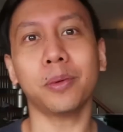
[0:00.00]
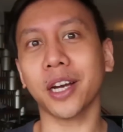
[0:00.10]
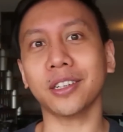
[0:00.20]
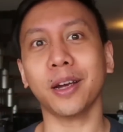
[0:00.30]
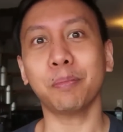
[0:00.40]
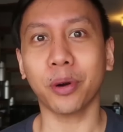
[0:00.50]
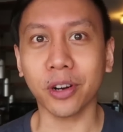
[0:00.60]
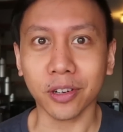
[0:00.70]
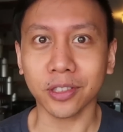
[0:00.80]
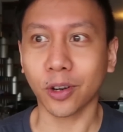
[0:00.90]
Oh my gosh, and
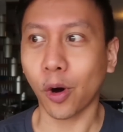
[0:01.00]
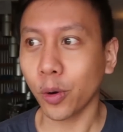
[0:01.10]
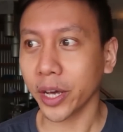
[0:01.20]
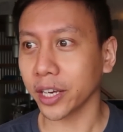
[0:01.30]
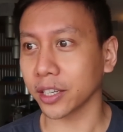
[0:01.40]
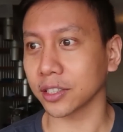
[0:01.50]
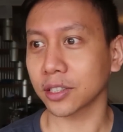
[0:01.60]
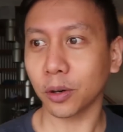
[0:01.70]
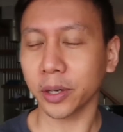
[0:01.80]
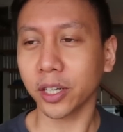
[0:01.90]
Burger's going!
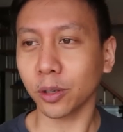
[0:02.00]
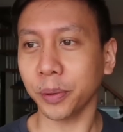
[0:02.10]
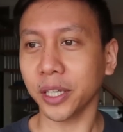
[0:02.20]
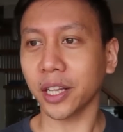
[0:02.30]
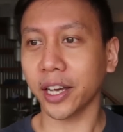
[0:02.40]
So it'll be